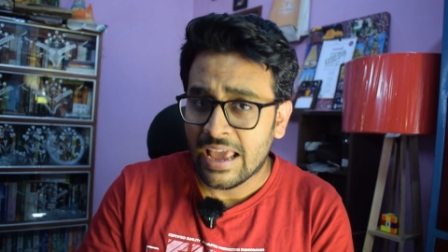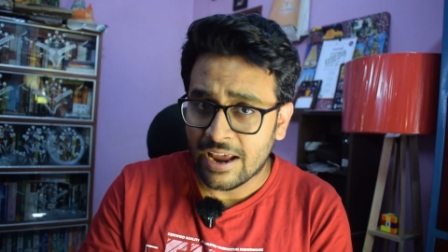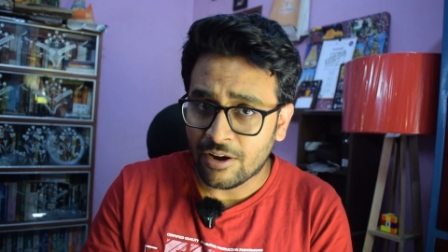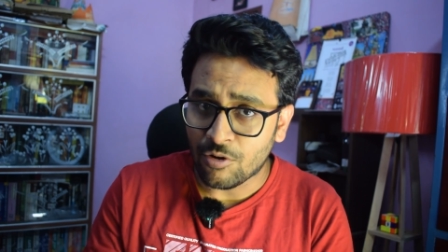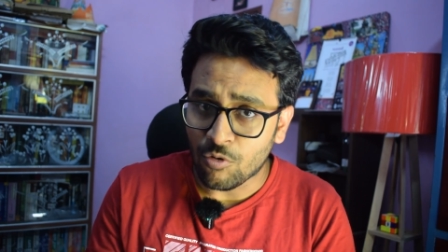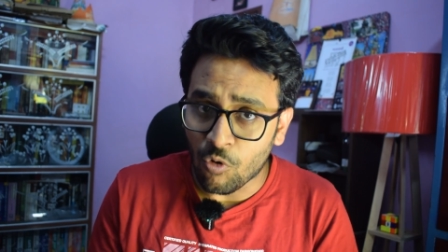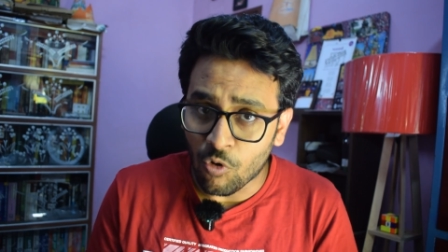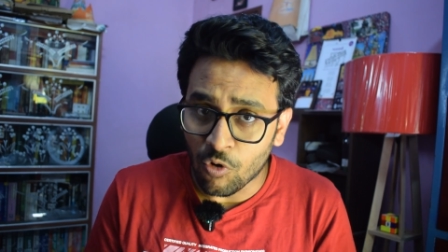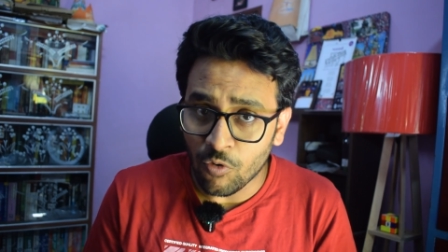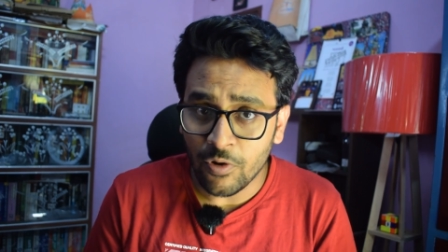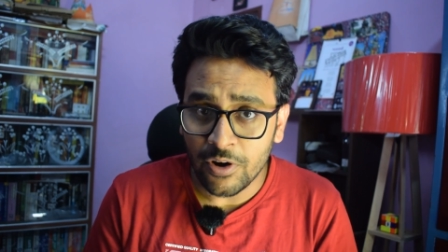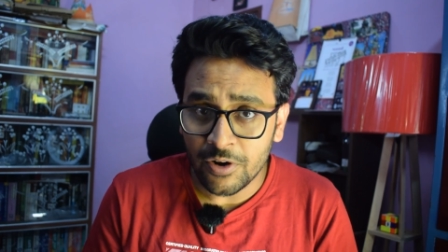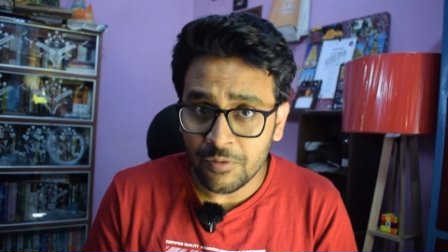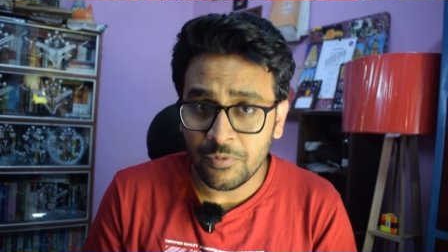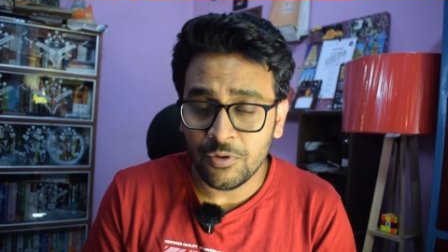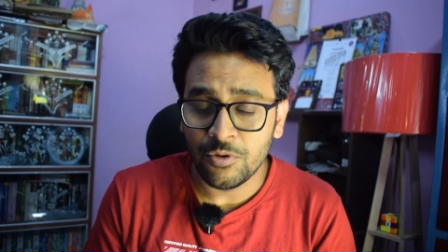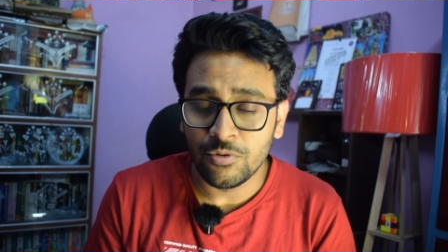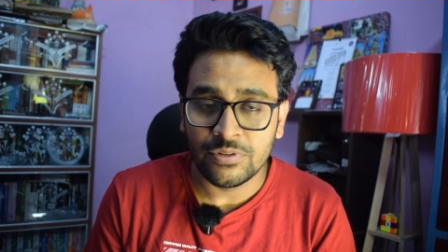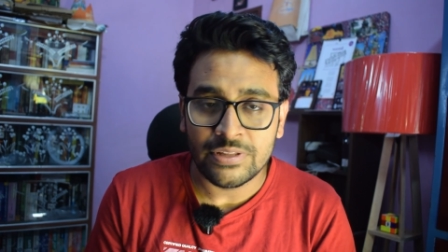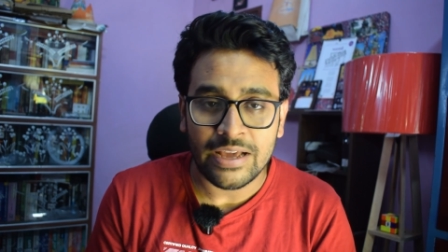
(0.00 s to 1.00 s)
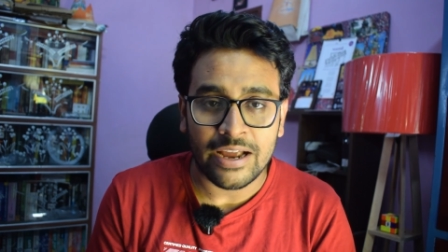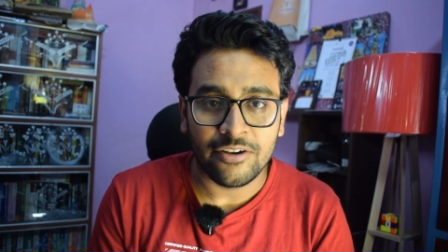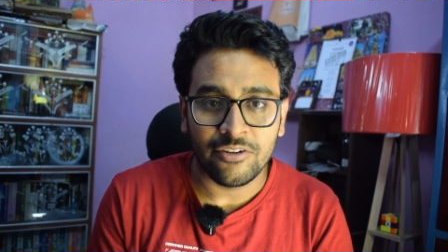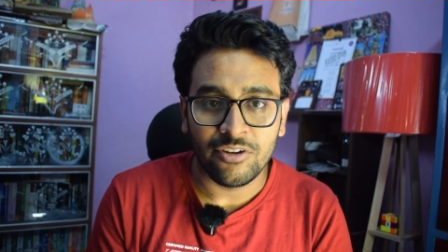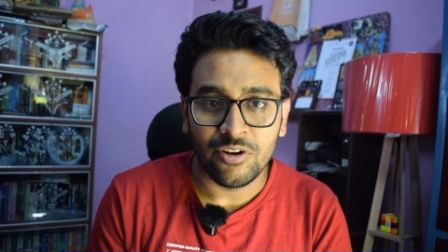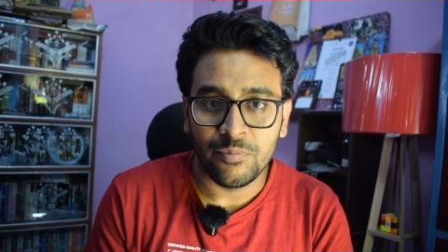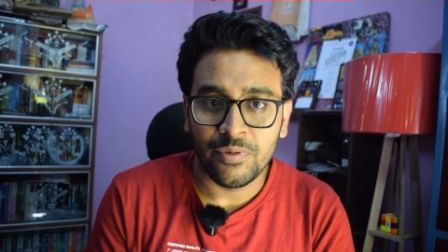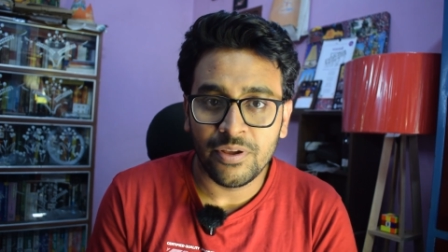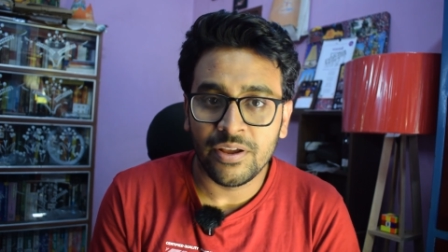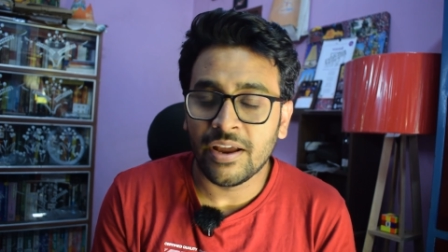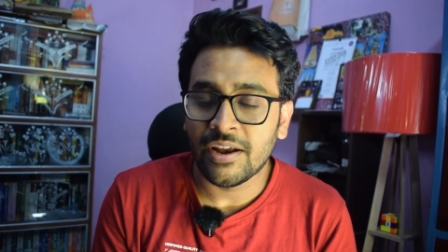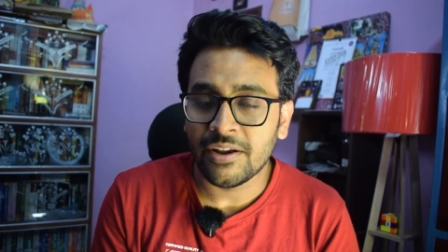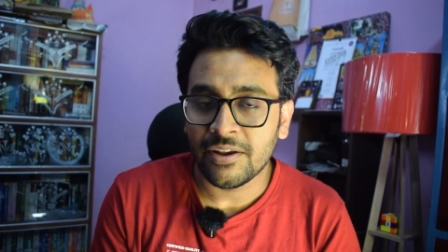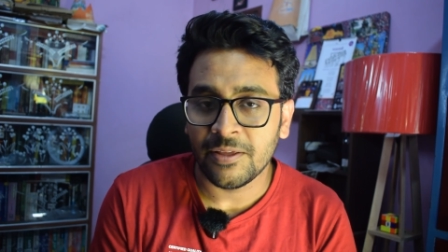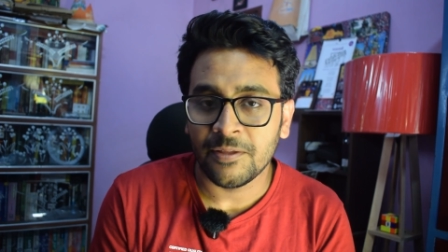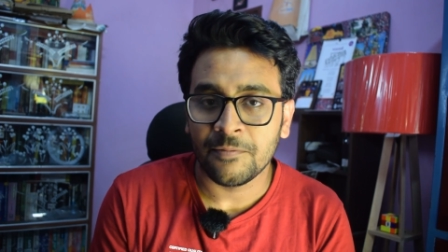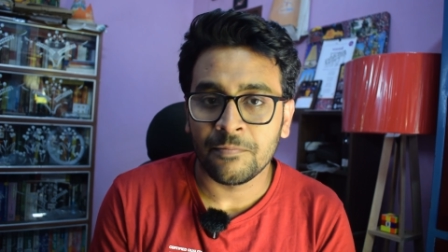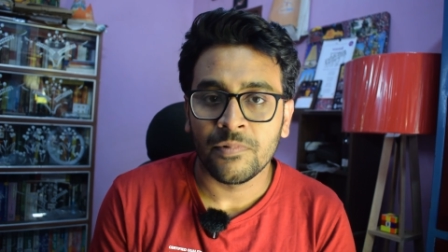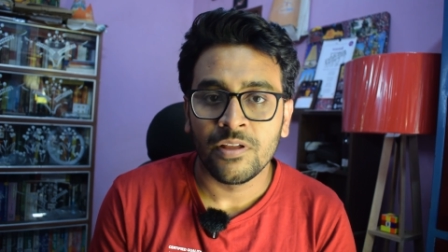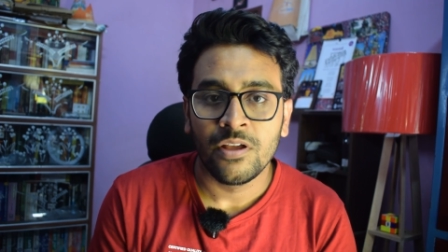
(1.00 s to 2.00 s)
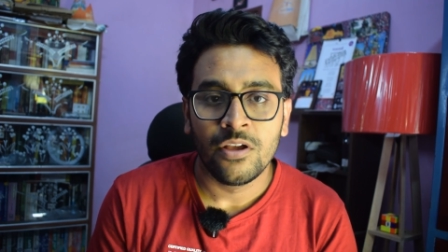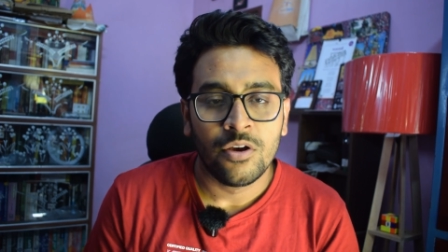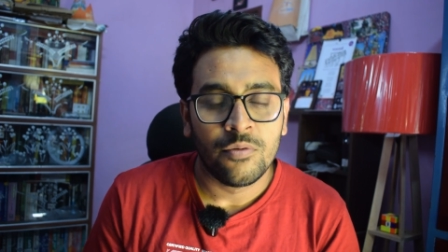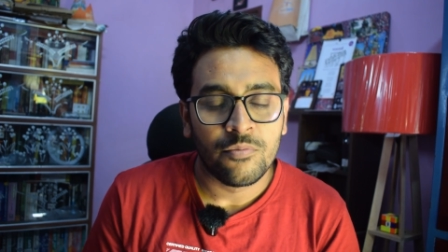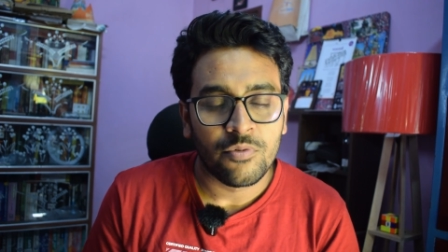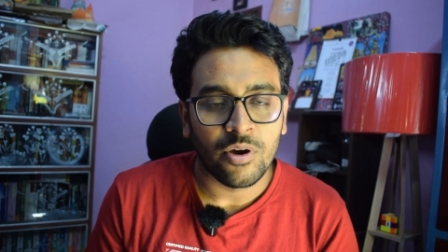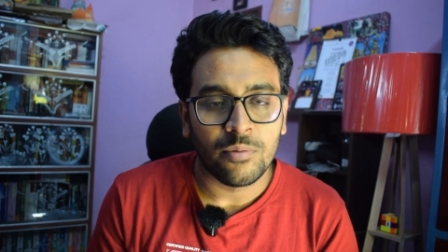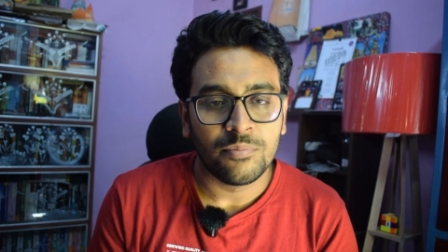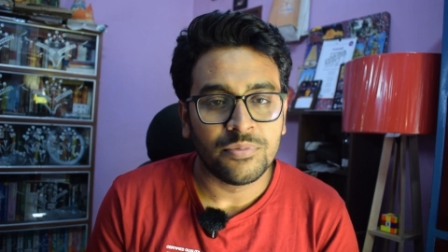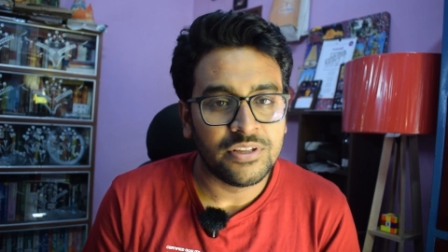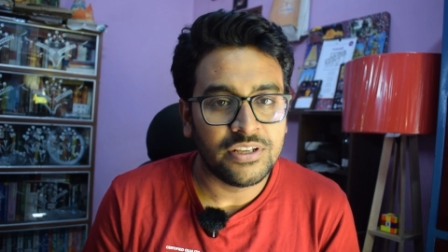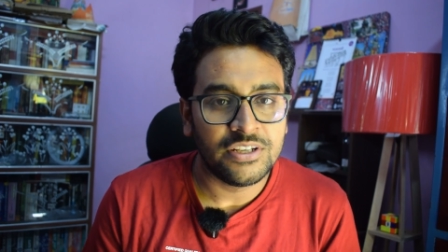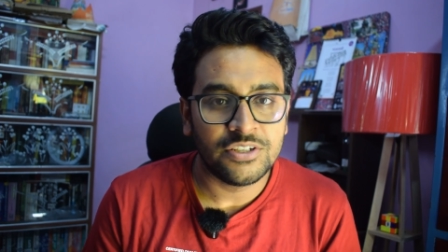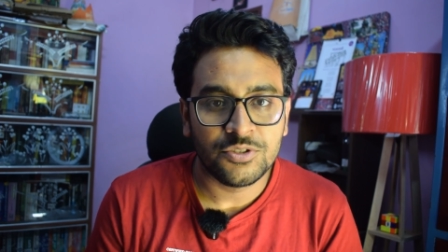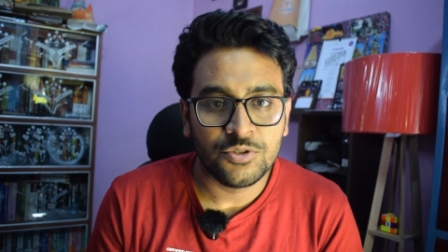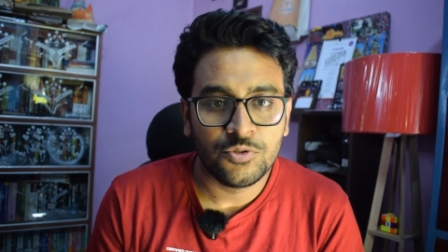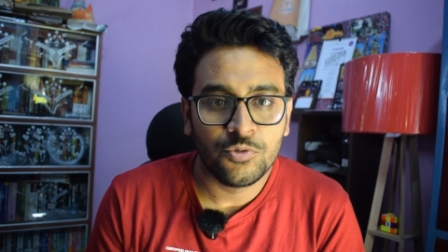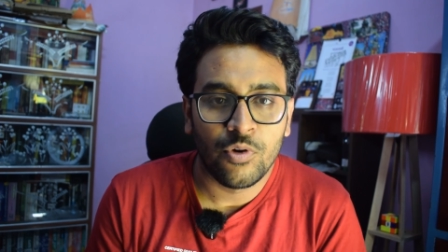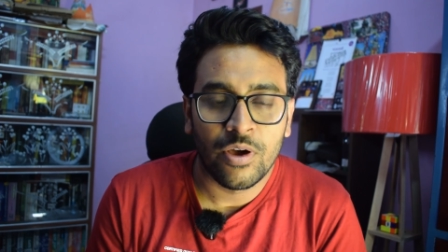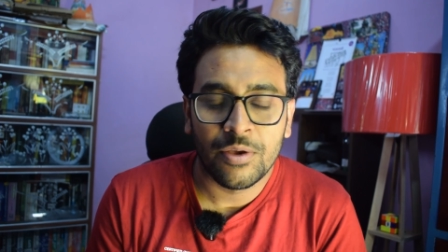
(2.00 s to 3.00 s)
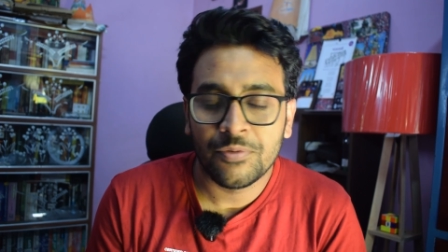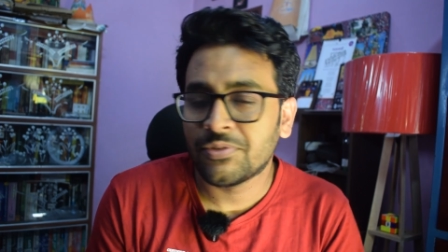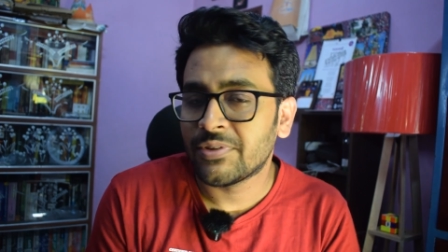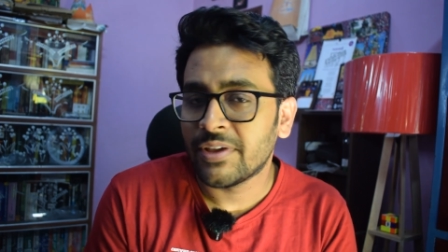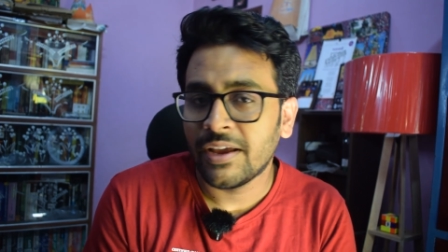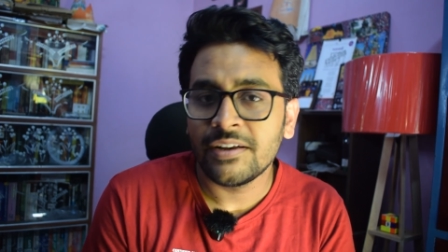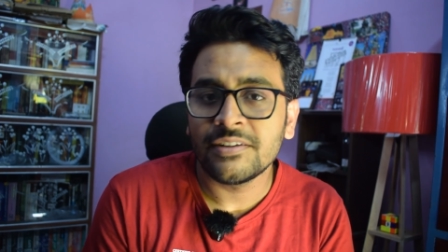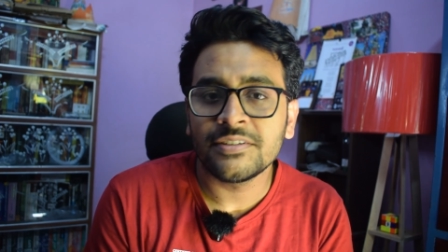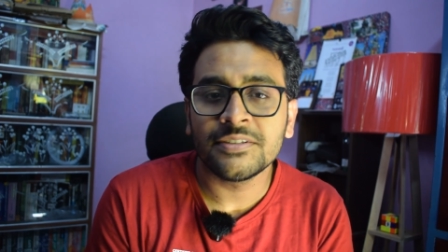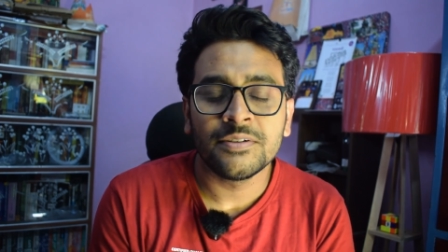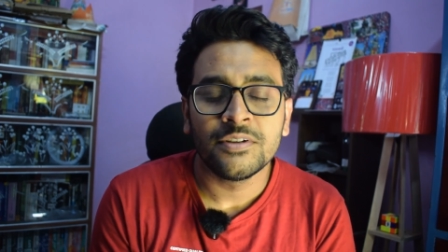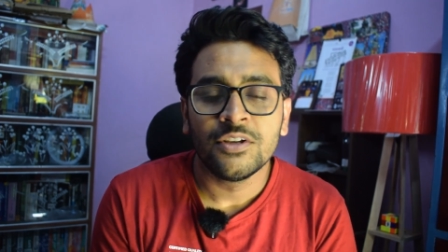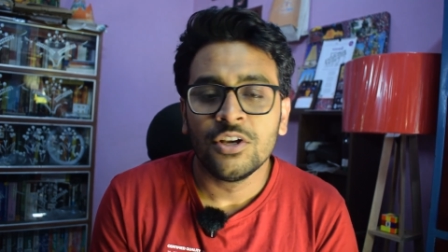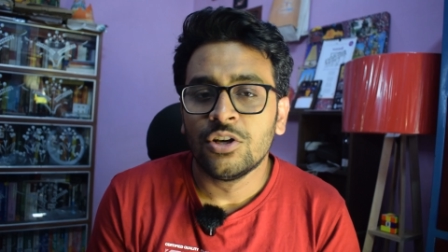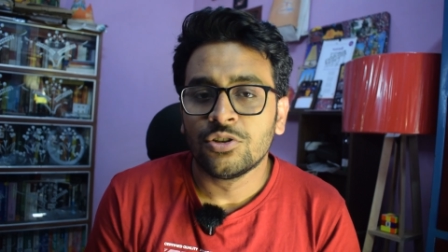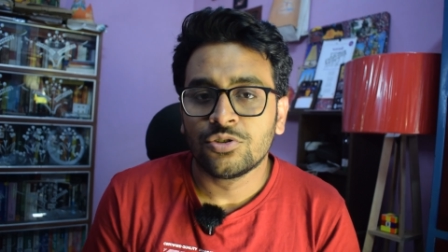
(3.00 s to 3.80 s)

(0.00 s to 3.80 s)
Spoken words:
and overview that you'll be getting from these two websites.